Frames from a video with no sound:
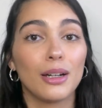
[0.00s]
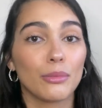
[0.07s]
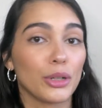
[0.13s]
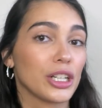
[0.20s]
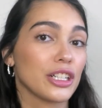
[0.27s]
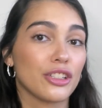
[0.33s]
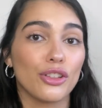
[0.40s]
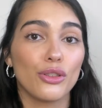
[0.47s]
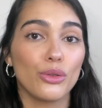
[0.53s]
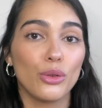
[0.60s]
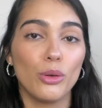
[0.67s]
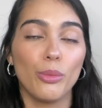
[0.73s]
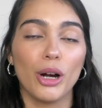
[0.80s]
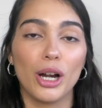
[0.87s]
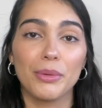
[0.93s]
bring it to the new
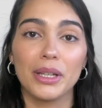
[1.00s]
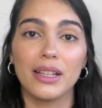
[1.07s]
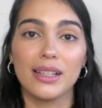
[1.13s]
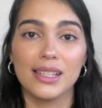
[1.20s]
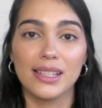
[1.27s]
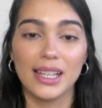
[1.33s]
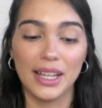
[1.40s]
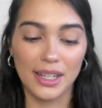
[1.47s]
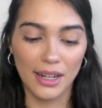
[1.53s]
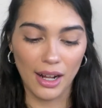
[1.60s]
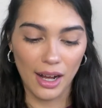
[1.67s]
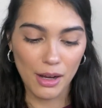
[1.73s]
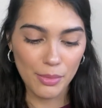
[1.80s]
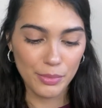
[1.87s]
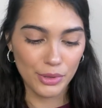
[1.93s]
apartment and set it
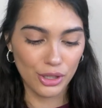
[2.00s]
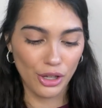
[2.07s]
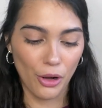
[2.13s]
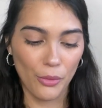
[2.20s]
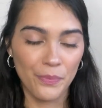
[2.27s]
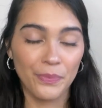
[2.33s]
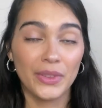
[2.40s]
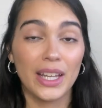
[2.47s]
up. So